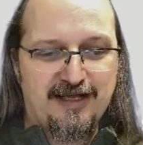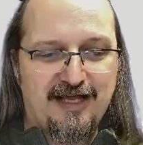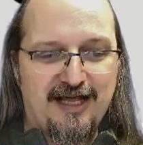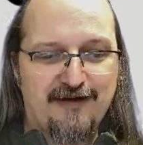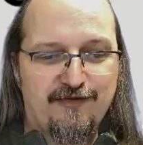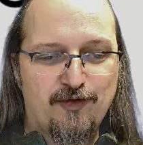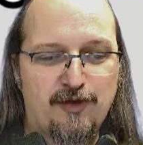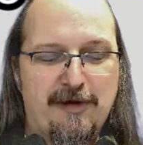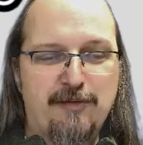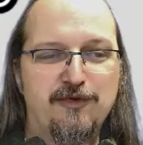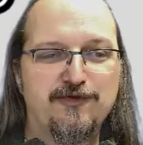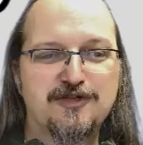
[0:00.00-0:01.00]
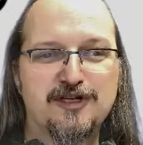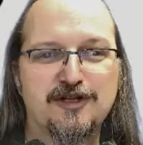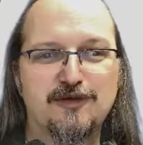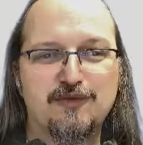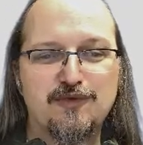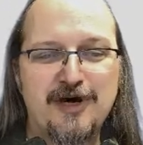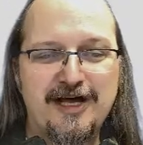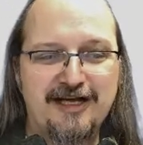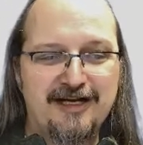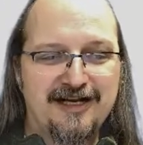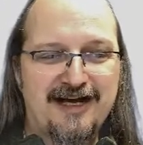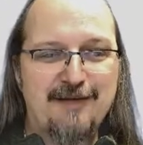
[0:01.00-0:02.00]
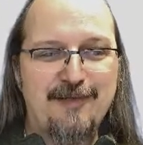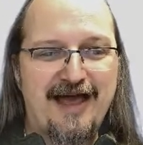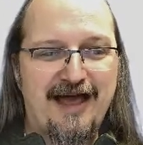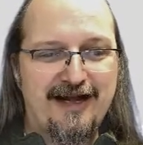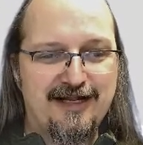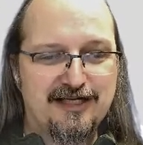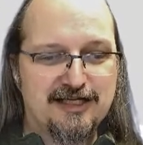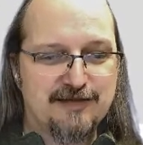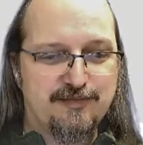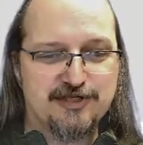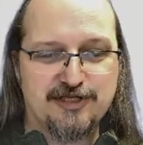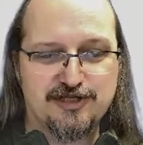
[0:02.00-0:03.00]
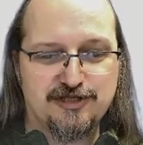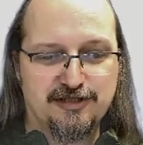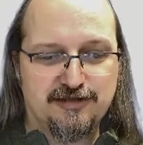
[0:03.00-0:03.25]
And if the robot moves to the right, I'm adding to the position.